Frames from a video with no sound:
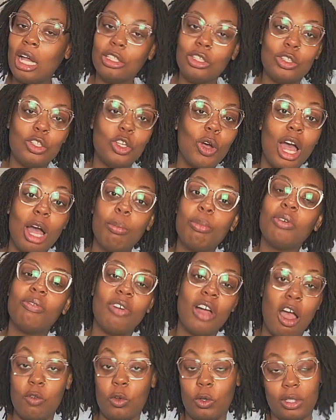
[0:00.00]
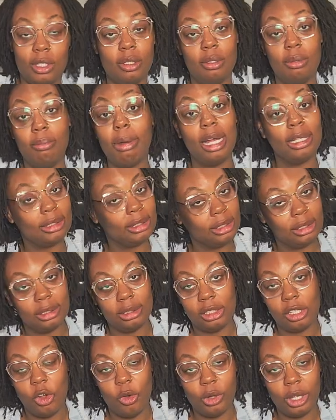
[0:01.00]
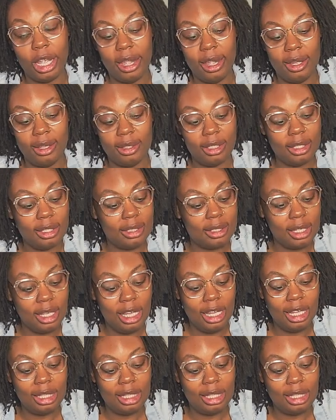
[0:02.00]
I'll put five on it, pasta. Okay, this